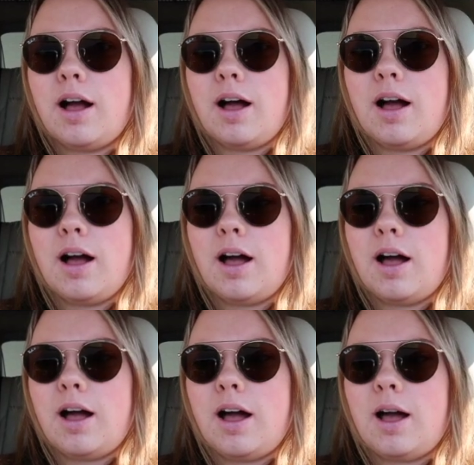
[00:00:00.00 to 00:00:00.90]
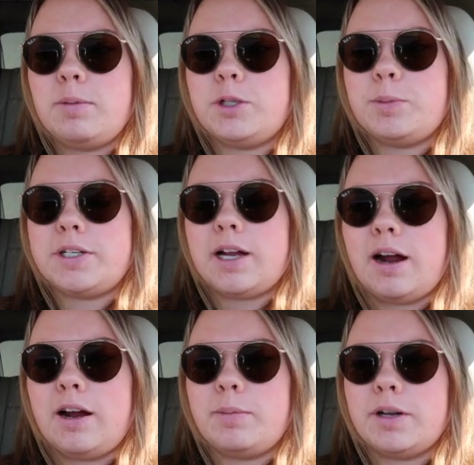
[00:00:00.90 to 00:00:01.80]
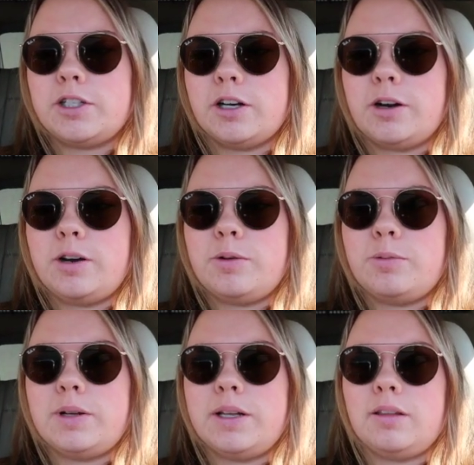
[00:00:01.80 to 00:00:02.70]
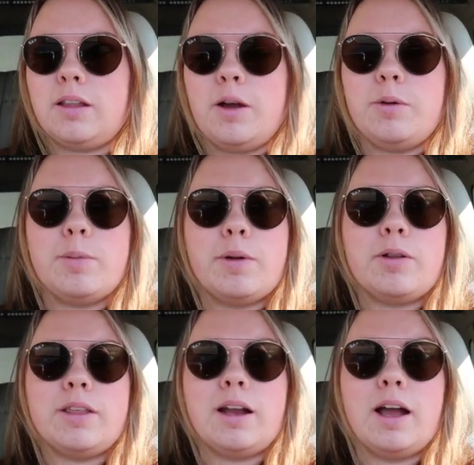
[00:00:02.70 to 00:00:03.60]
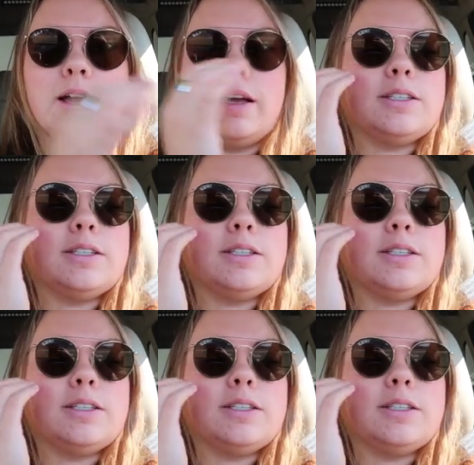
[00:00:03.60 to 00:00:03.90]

I'm super tired. My sugar went low in the middle of the night,